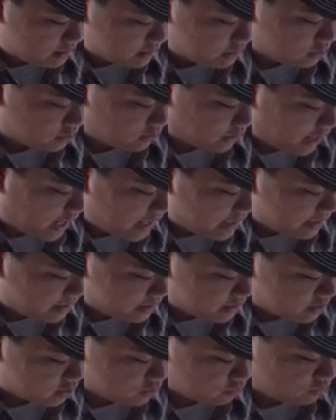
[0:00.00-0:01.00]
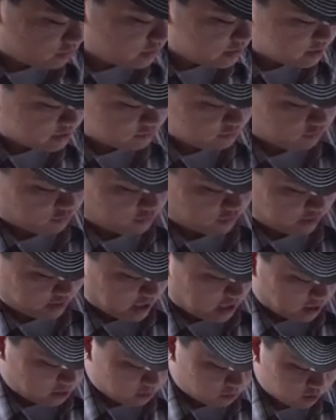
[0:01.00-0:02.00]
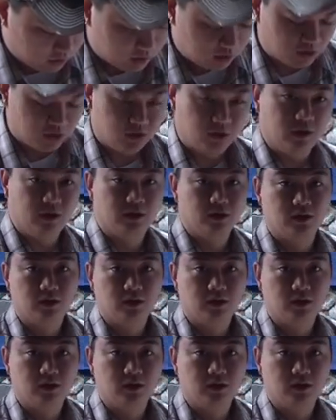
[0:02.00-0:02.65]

So that is the reason for the cowboy load.